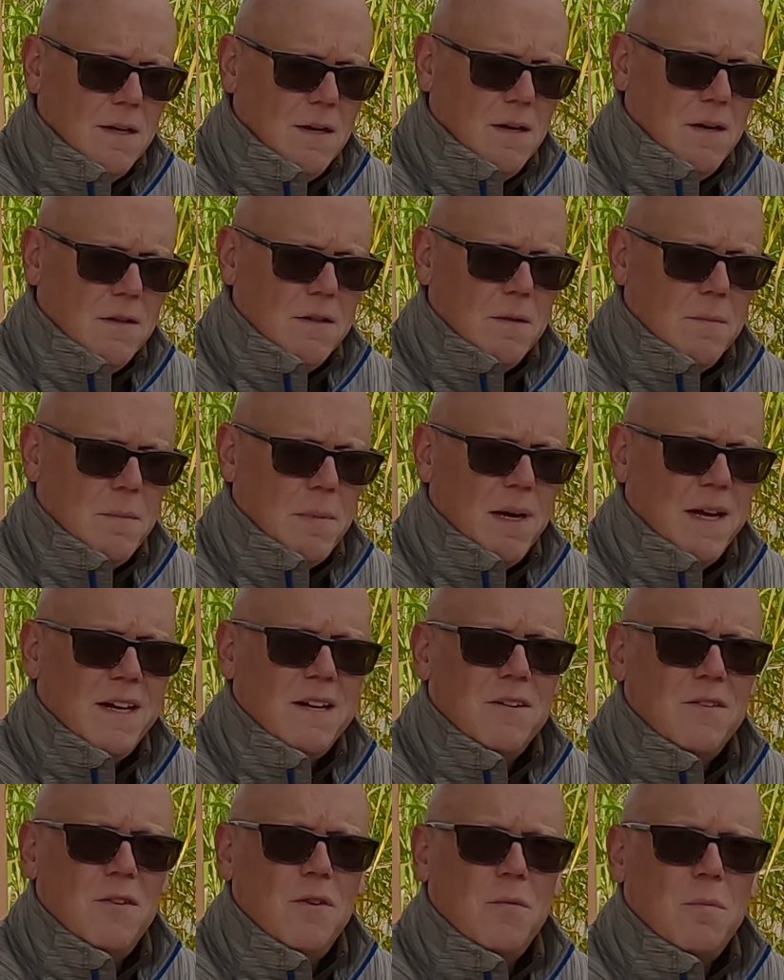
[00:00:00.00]
bike
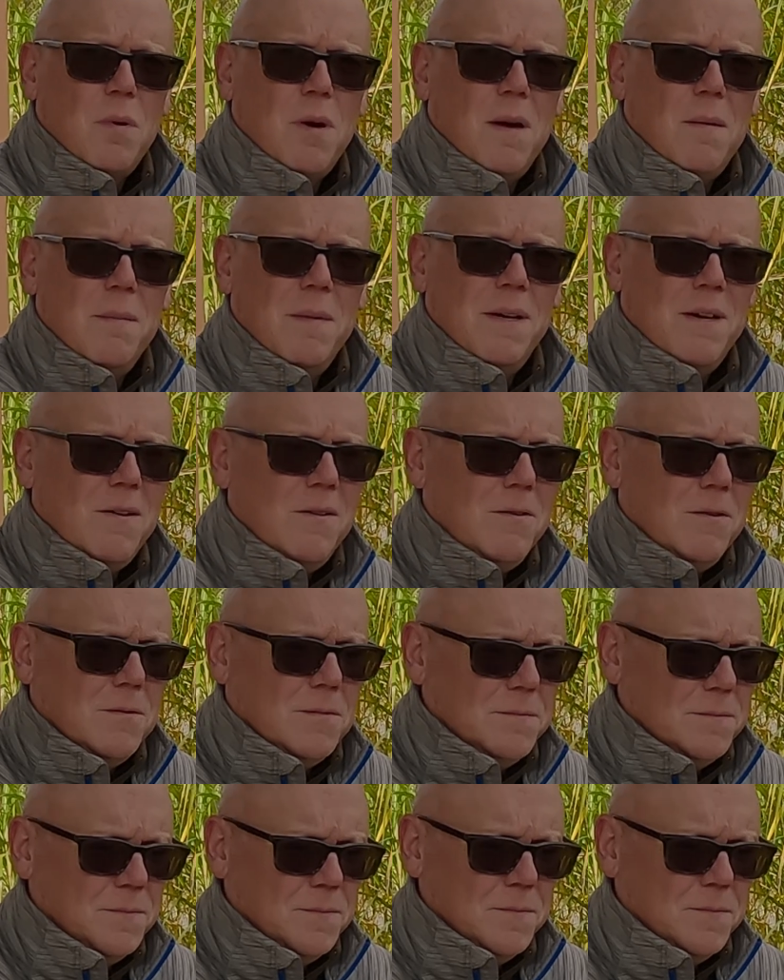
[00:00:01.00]
are no problem at all.